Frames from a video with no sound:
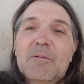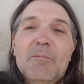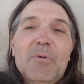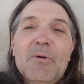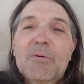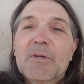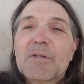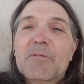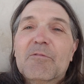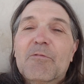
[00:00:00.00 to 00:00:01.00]
broken
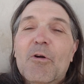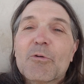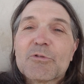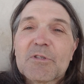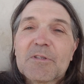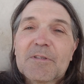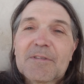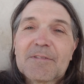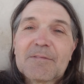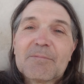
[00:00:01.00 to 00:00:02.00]
and frozen,
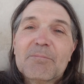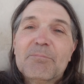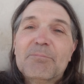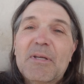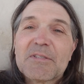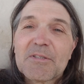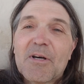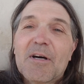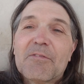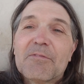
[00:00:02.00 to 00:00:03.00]
piss
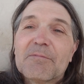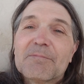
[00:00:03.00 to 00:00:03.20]
off.